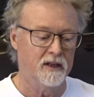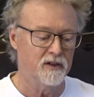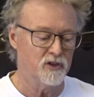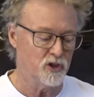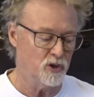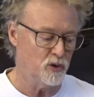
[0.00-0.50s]

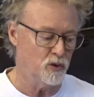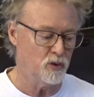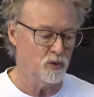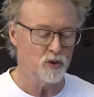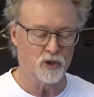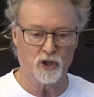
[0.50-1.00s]

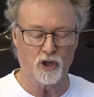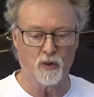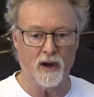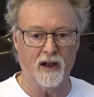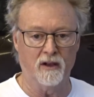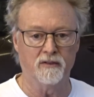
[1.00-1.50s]
to
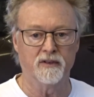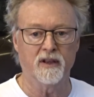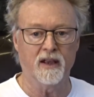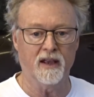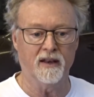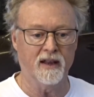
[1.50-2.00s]
ground,
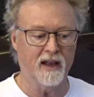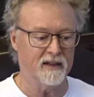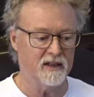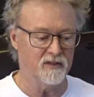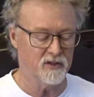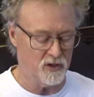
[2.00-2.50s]
and that
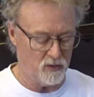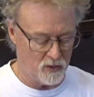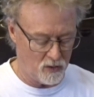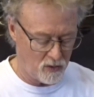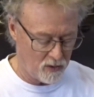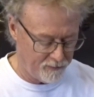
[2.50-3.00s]
gives you
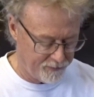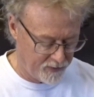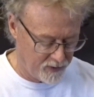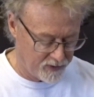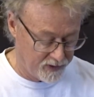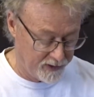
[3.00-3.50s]

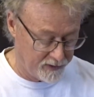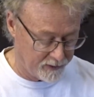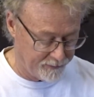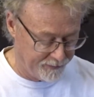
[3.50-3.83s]
your signal.